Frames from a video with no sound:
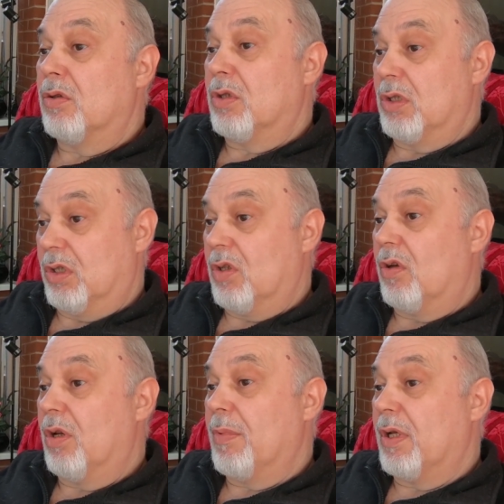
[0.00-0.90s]
just
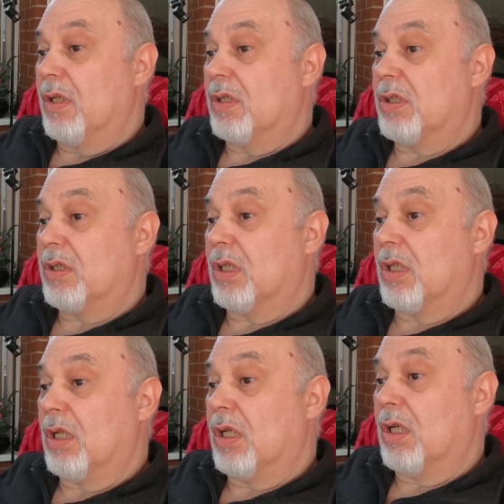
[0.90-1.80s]
document this
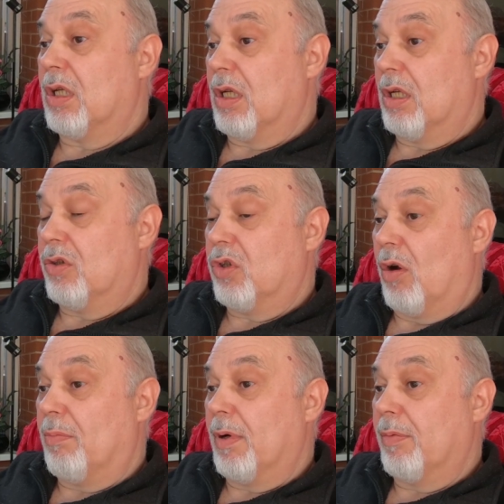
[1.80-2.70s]
little
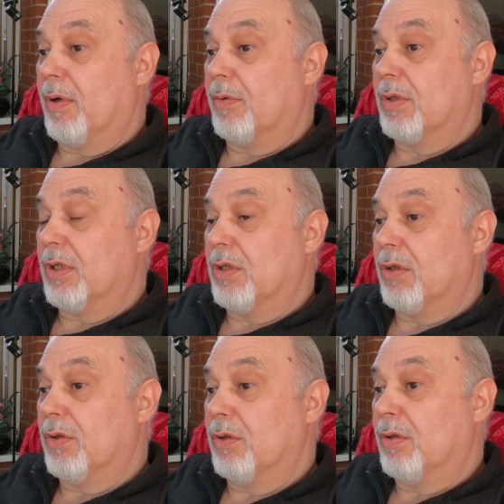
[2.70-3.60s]
job I'm going to
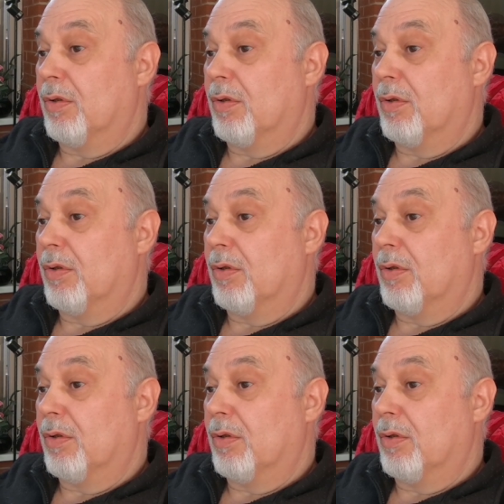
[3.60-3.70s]
do